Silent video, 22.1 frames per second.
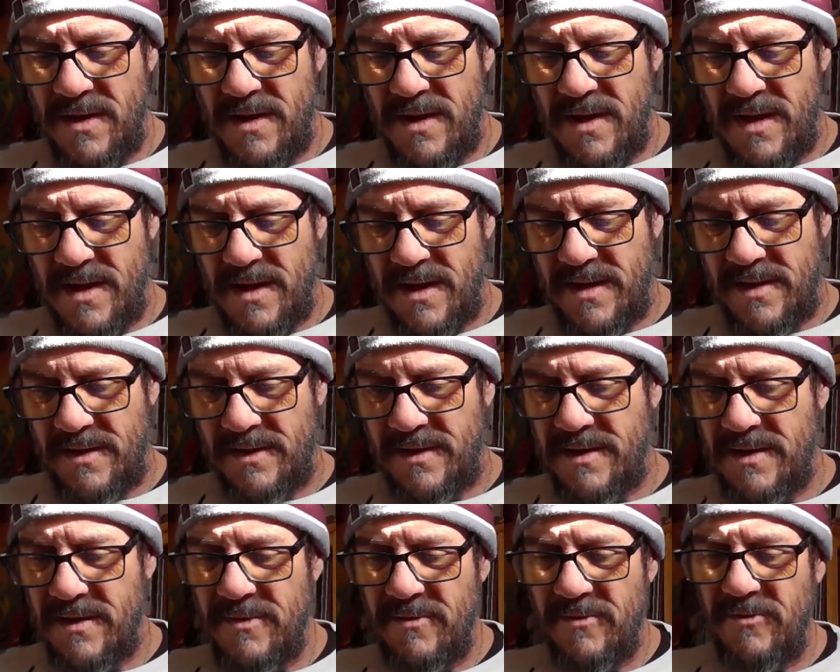
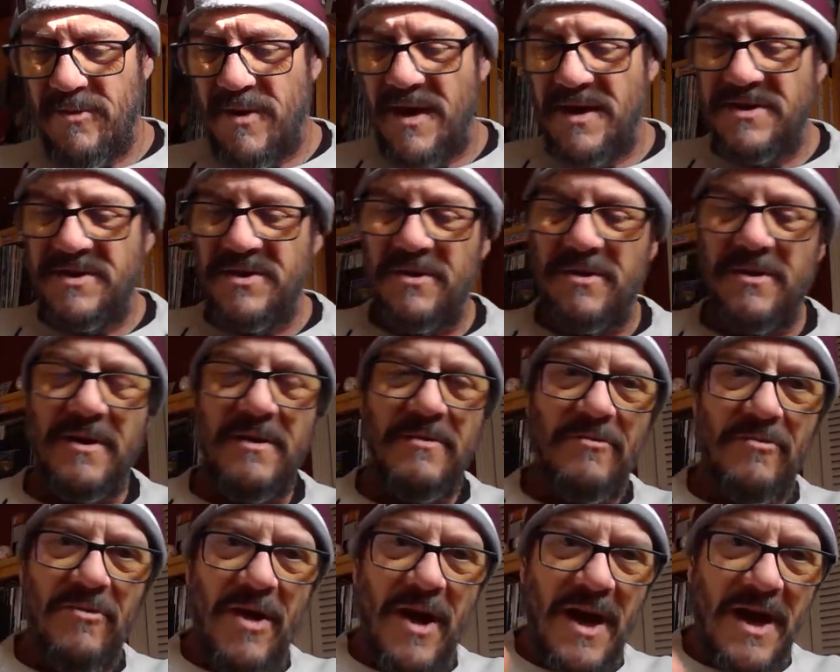And Rachel
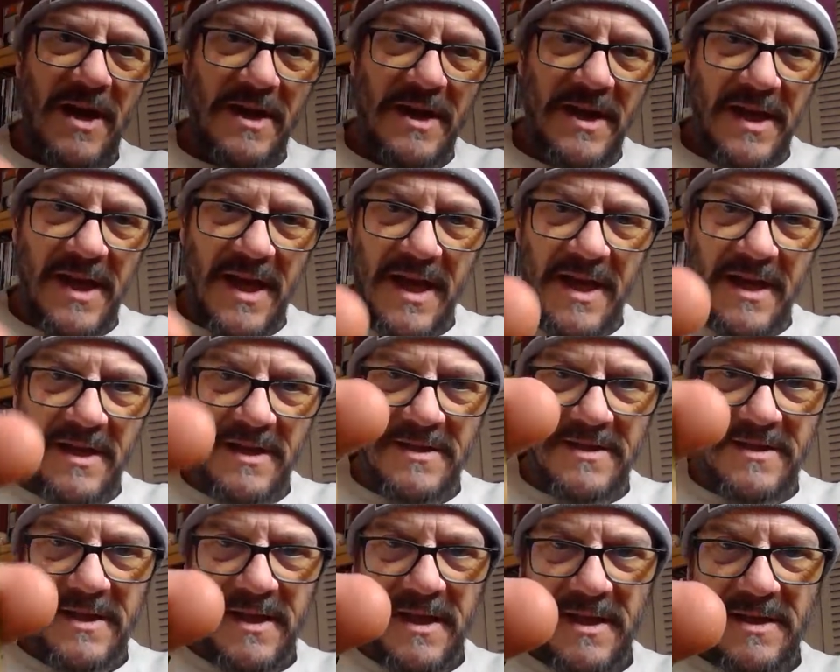and Ryan again,
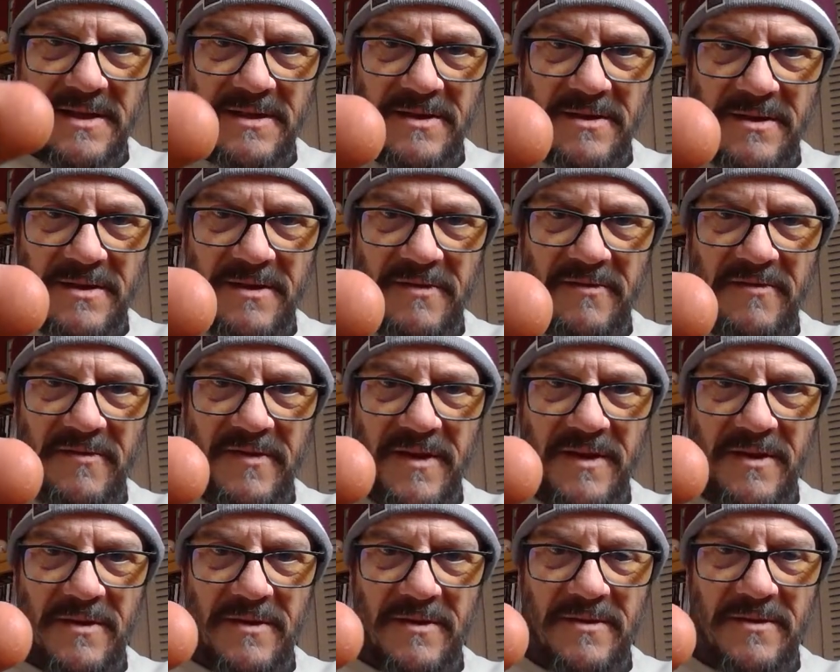his kids on the
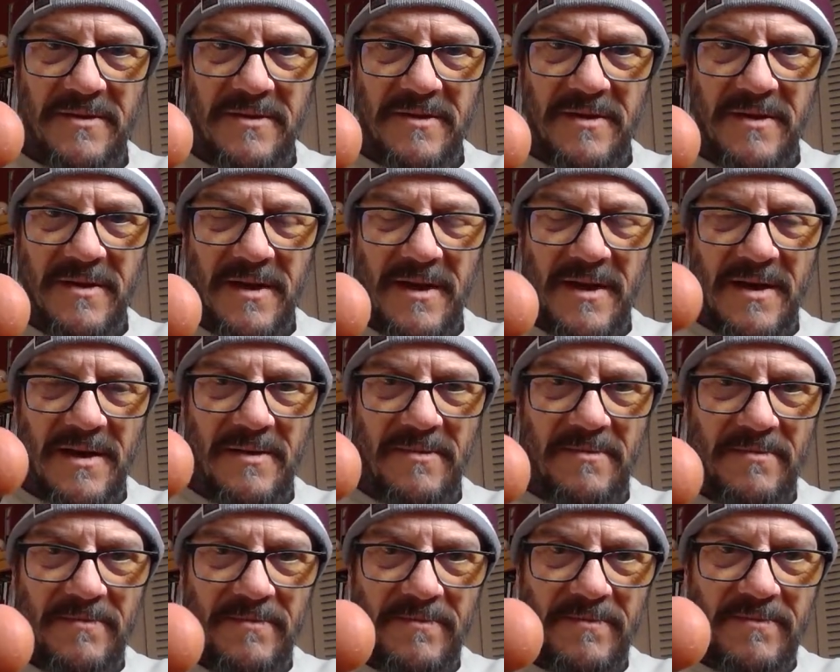field.
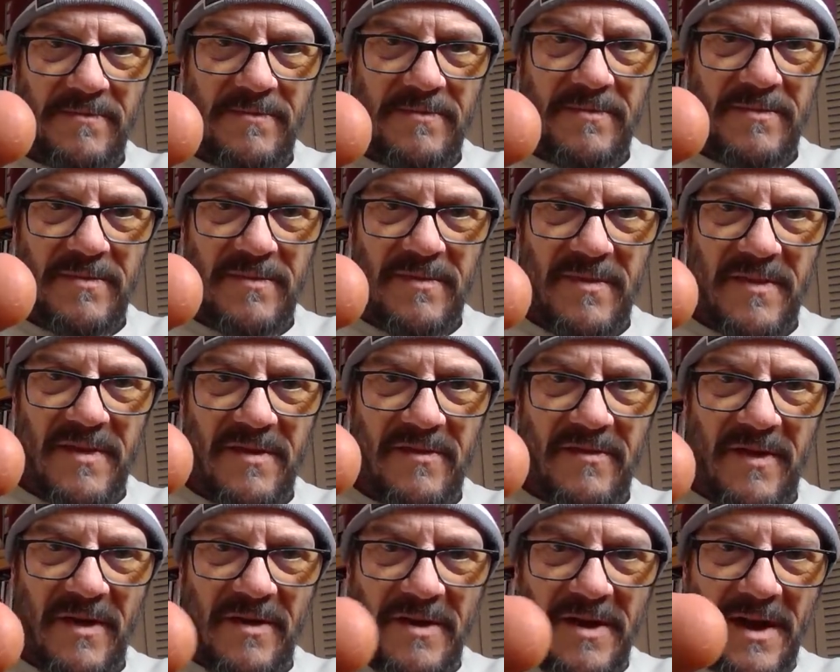
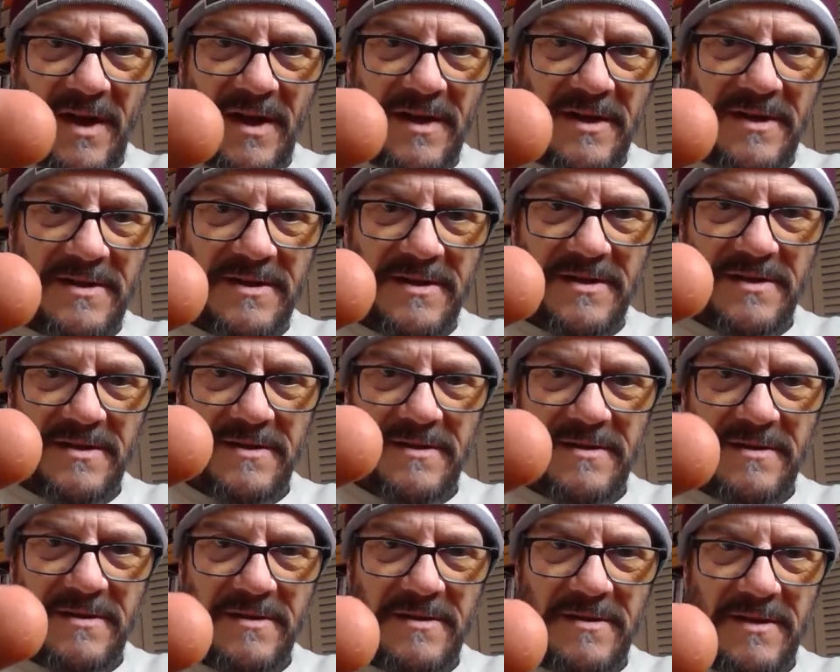Very nice
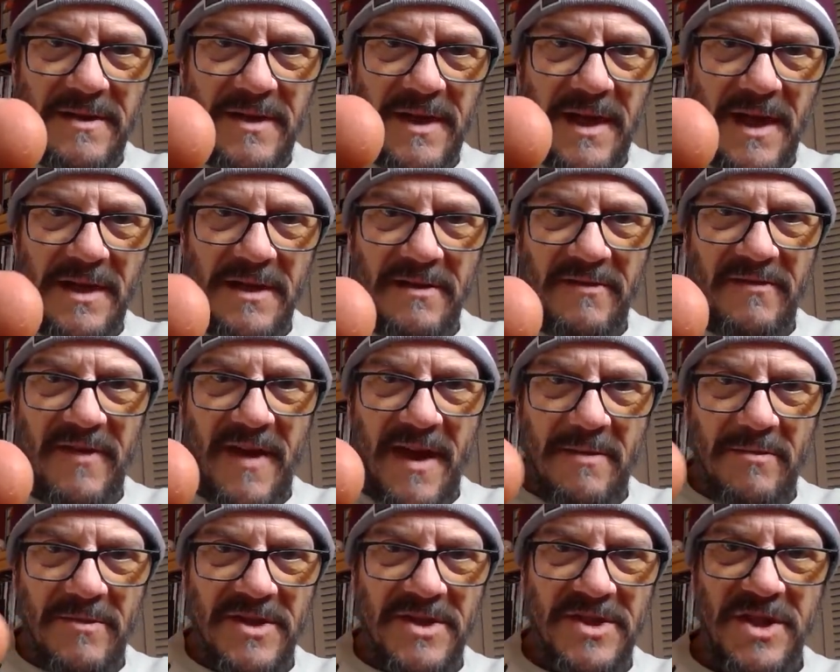getting the
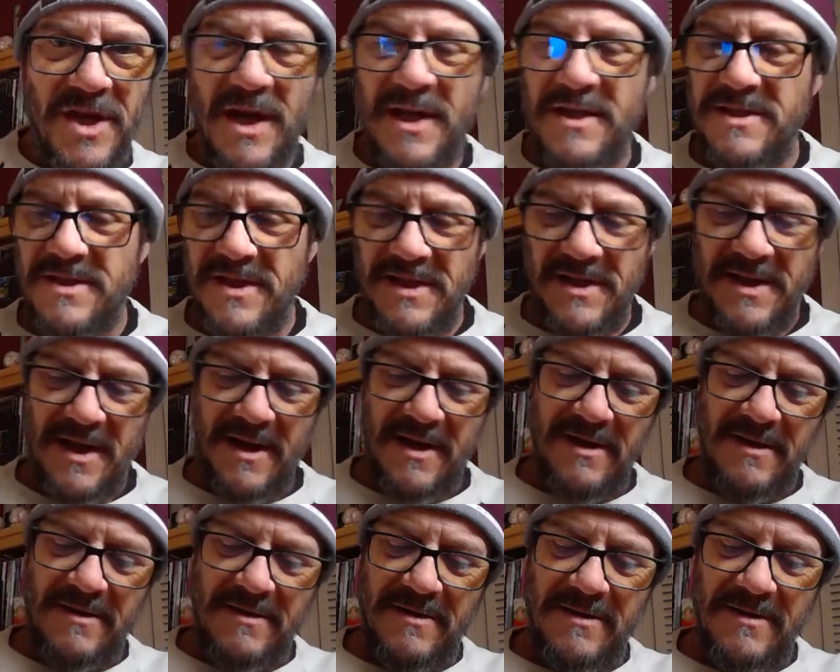family shots in
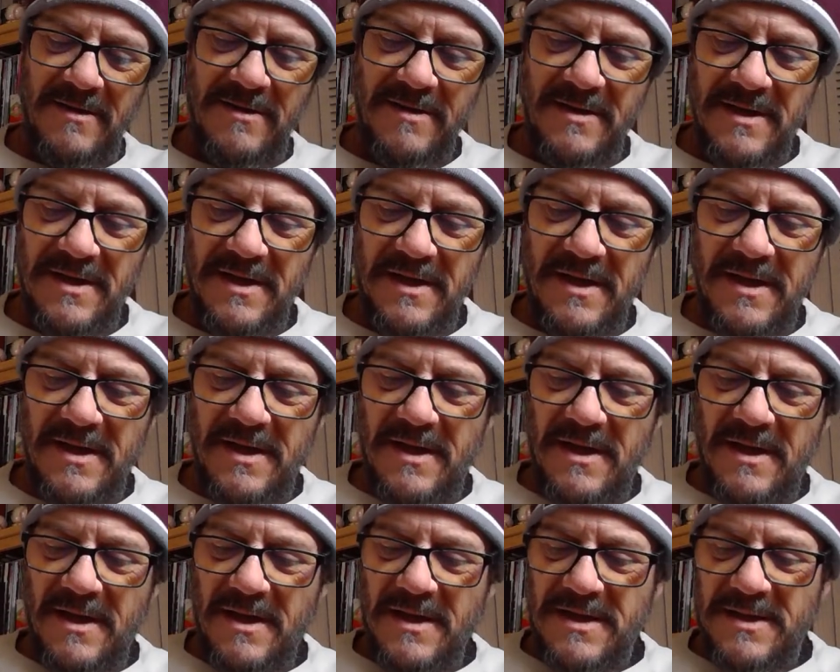there,
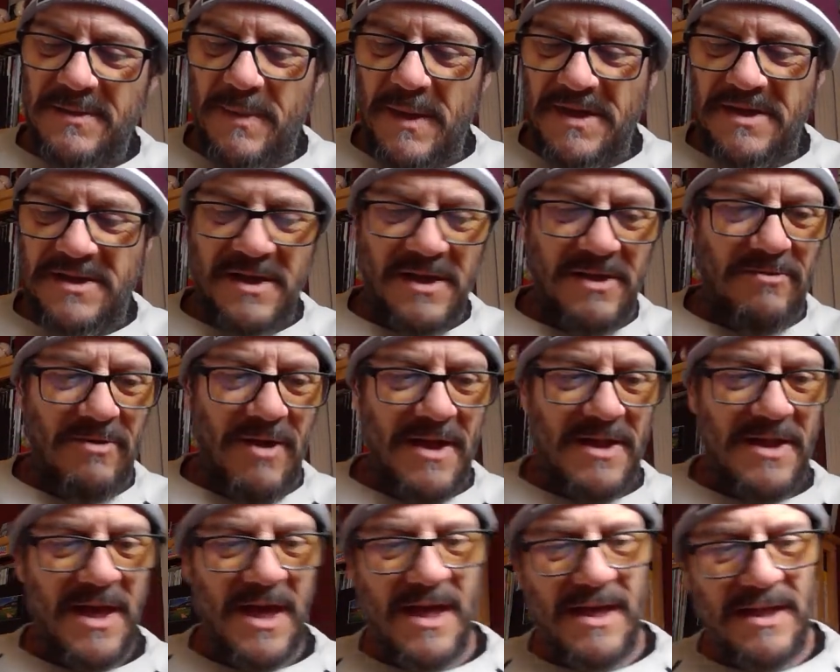especially around
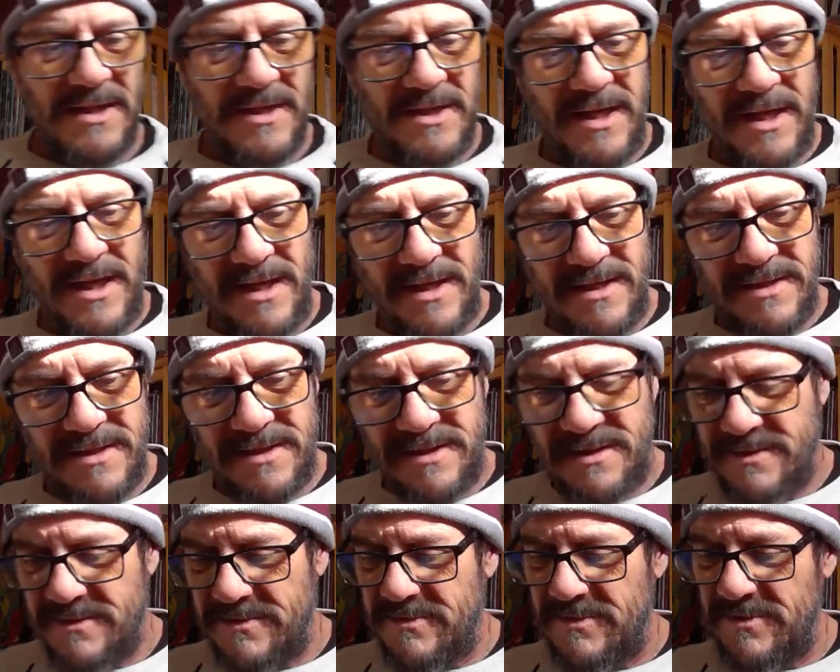the
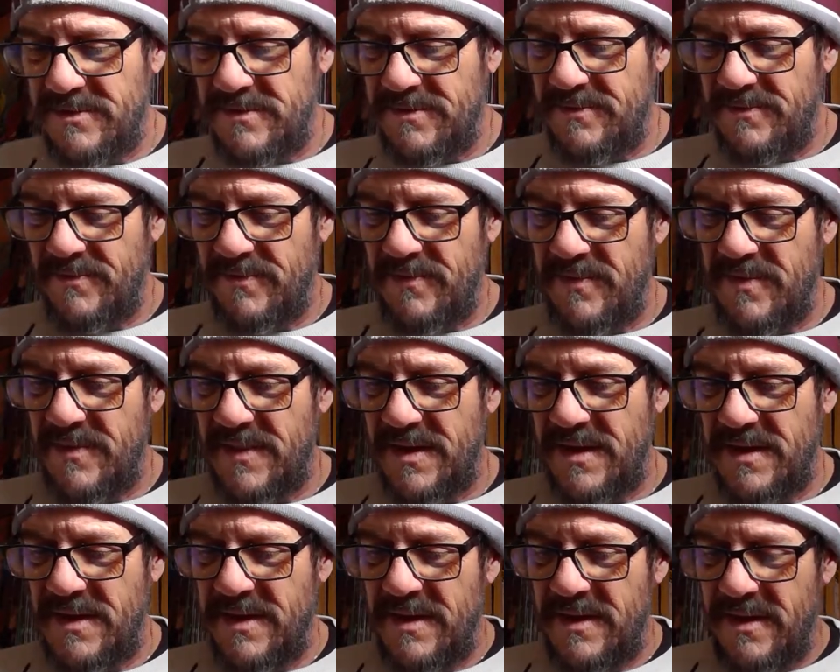holidays.
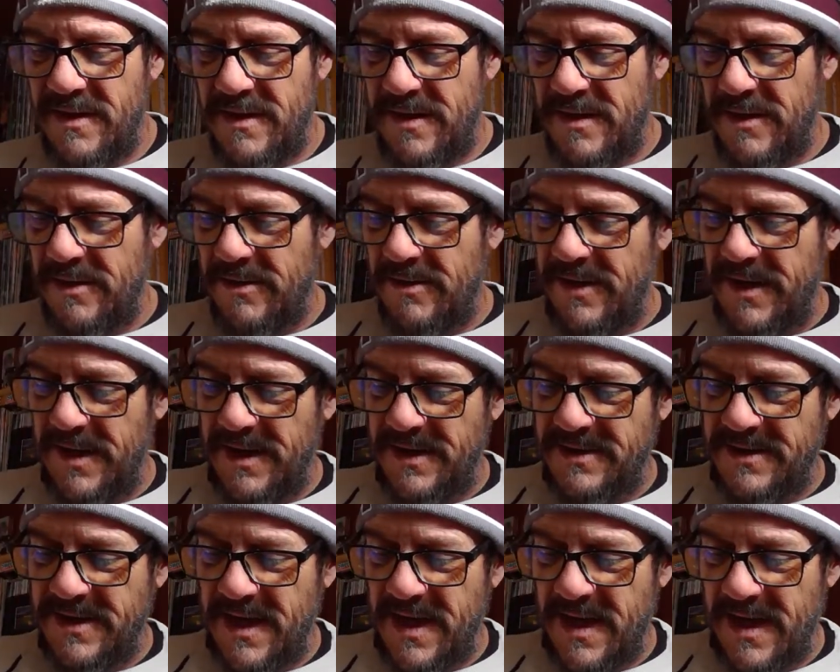Here
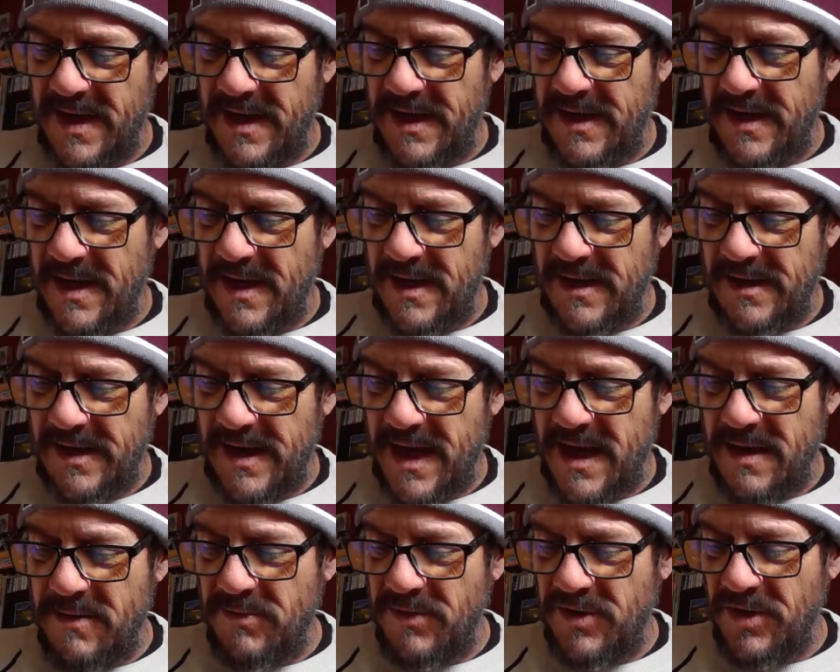is a
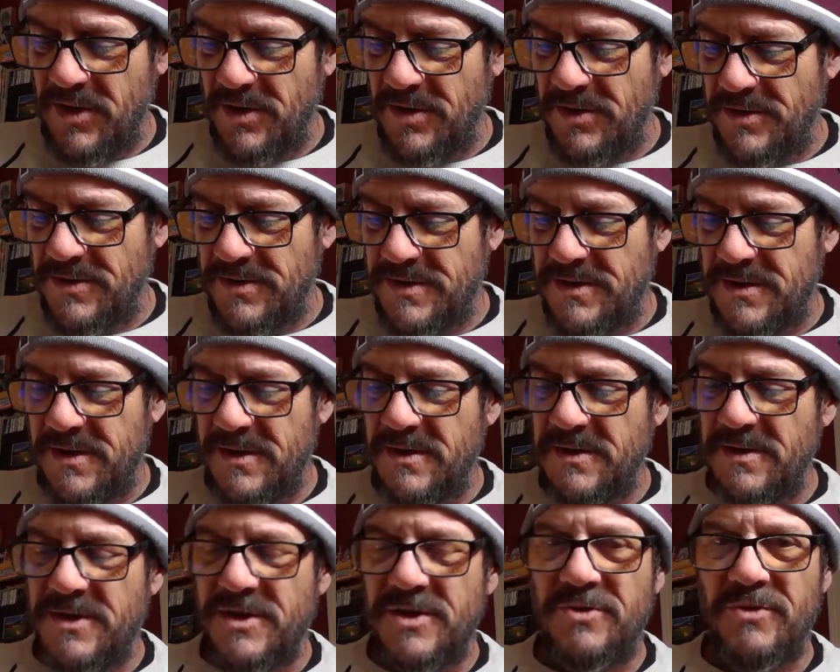game-used
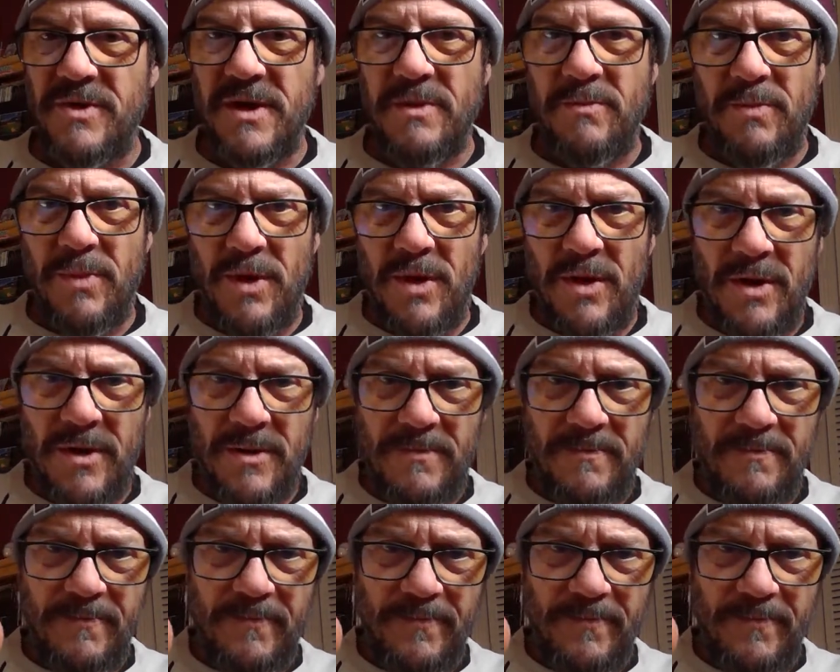streak ball